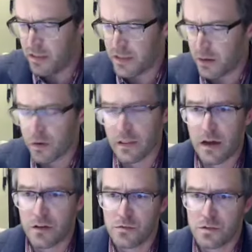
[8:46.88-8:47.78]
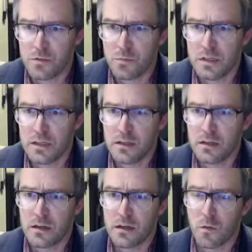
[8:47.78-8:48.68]
that would allow you to
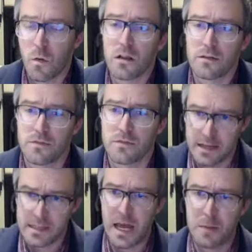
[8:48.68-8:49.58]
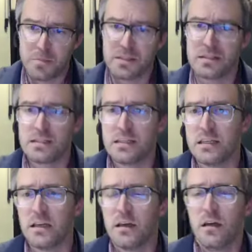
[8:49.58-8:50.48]
be qualify as
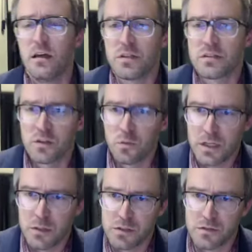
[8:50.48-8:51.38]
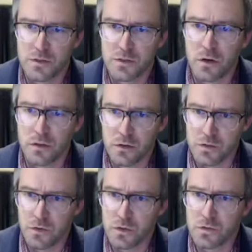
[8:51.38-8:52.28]
absentee, but still be able to vote. And
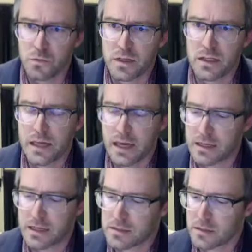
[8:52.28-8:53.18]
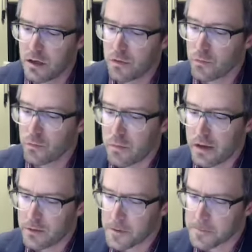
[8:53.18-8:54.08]
those votes were being cast through the
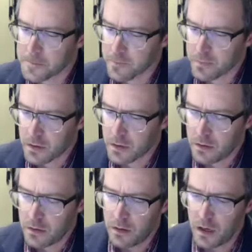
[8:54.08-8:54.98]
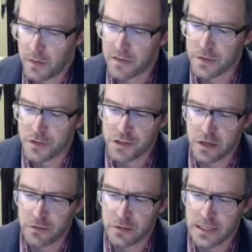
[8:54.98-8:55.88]
mail. That first
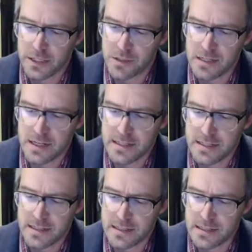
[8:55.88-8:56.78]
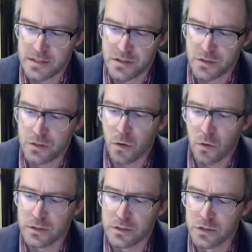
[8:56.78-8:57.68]
general election in 1962,
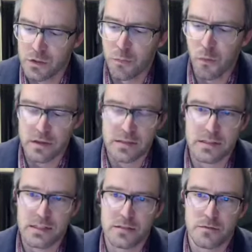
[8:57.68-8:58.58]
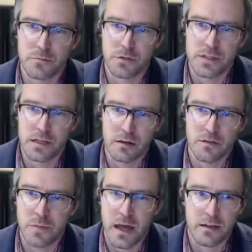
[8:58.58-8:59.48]
only 2.6%
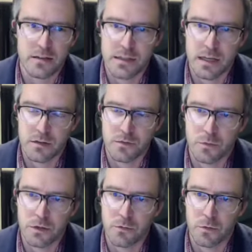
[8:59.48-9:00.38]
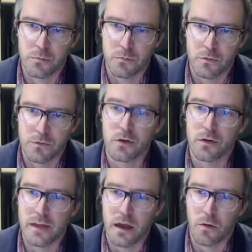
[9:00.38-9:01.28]
of ballots in California were
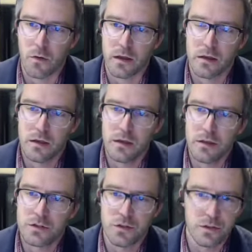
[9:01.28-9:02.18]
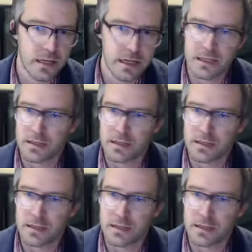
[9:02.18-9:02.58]
voted that way. So you can kind of